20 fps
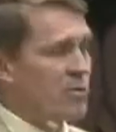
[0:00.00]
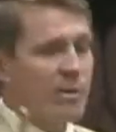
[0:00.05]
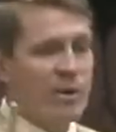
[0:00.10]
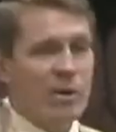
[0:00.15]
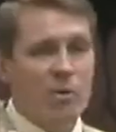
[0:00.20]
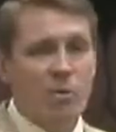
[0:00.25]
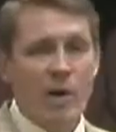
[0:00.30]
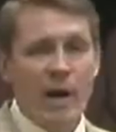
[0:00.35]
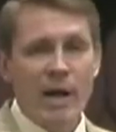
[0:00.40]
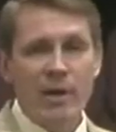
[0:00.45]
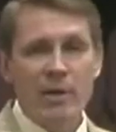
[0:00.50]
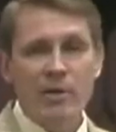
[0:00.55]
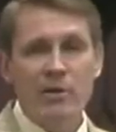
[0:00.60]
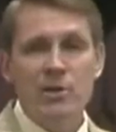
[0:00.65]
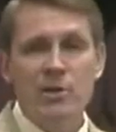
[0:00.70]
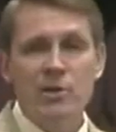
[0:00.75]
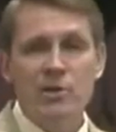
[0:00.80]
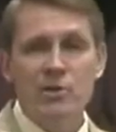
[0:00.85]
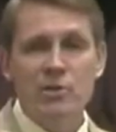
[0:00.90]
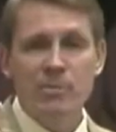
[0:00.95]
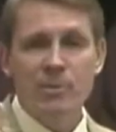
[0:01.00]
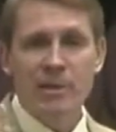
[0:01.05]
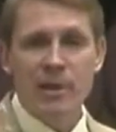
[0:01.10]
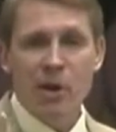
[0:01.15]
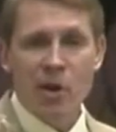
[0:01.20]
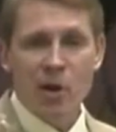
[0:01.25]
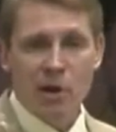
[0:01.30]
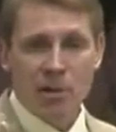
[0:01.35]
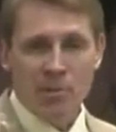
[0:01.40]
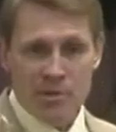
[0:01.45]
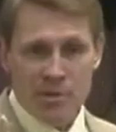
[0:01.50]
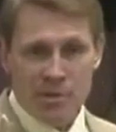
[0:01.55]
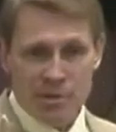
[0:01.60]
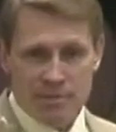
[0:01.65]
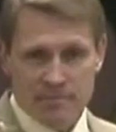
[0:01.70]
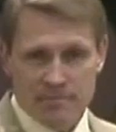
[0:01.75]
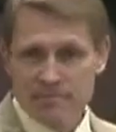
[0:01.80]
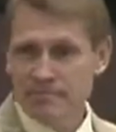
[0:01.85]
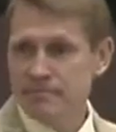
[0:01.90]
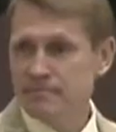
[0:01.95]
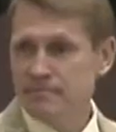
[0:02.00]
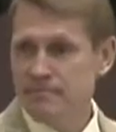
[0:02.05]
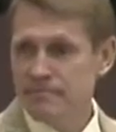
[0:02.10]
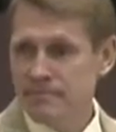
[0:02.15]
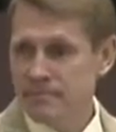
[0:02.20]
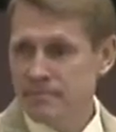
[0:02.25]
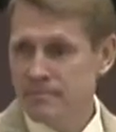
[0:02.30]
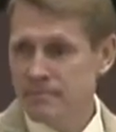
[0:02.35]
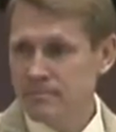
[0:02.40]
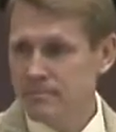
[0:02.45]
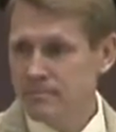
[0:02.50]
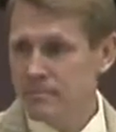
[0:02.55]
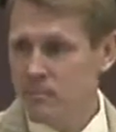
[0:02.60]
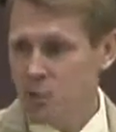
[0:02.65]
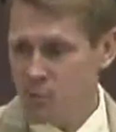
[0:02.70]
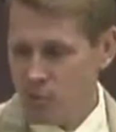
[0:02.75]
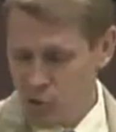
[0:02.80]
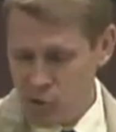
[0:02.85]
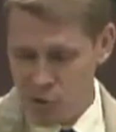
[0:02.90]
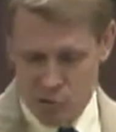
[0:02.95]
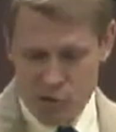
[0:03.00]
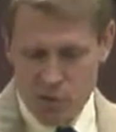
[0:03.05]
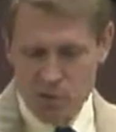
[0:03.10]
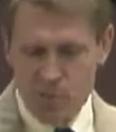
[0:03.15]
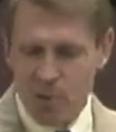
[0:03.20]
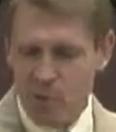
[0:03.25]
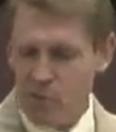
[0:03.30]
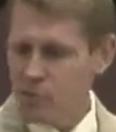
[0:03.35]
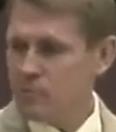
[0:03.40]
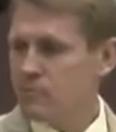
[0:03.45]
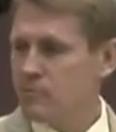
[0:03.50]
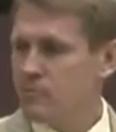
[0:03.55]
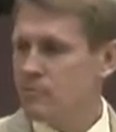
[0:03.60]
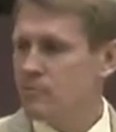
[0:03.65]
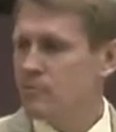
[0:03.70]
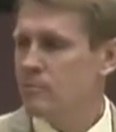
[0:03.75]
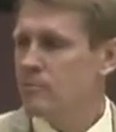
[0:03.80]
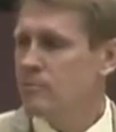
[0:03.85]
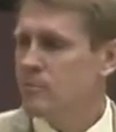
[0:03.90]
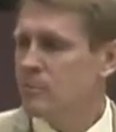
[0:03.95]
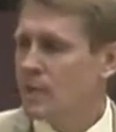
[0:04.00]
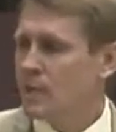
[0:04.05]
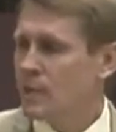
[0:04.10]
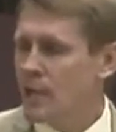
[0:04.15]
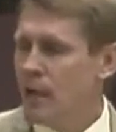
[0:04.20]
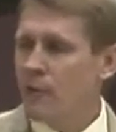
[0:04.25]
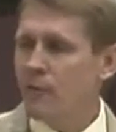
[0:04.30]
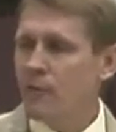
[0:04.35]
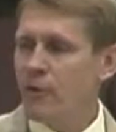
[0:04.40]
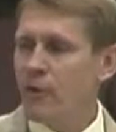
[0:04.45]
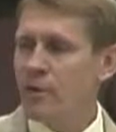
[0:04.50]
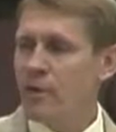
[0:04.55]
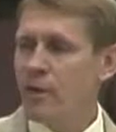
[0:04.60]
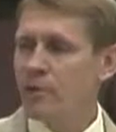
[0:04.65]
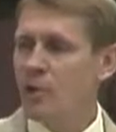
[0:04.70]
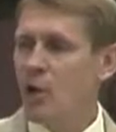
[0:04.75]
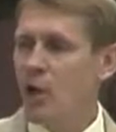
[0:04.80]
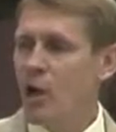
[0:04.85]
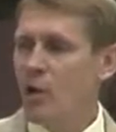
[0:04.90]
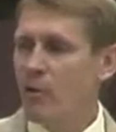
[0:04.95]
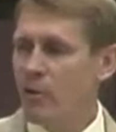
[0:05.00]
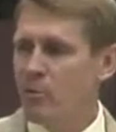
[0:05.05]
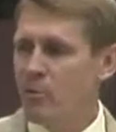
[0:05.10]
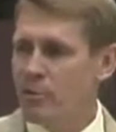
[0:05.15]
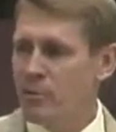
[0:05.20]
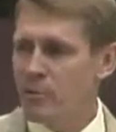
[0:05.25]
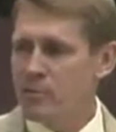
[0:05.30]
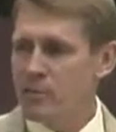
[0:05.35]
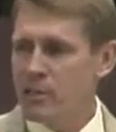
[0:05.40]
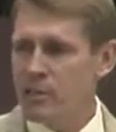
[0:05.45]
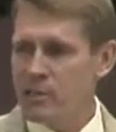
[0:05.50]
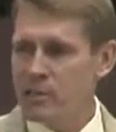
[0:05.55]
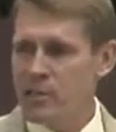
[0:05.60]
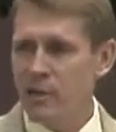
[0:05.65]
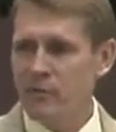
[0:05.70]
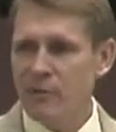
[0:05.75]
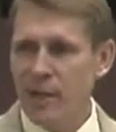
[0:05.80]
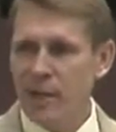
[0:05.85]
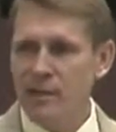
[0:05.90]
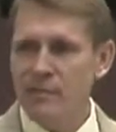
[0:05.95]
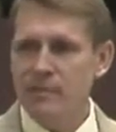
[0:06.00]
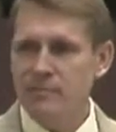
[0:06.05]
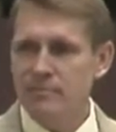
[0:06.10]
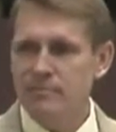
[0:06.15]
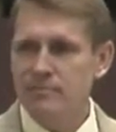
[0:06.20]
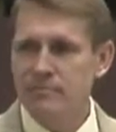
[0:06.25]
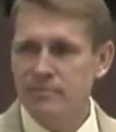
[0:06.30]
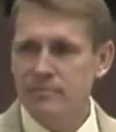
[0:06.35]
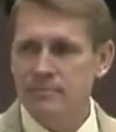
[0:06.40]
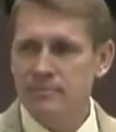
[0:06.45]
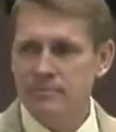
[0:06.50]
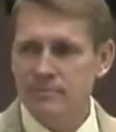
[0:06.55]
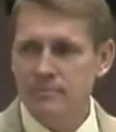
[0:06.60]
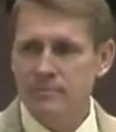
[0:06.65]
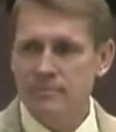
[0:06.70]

school was required to be armed. Just suppose. How far down the hallway would those kids have gotten?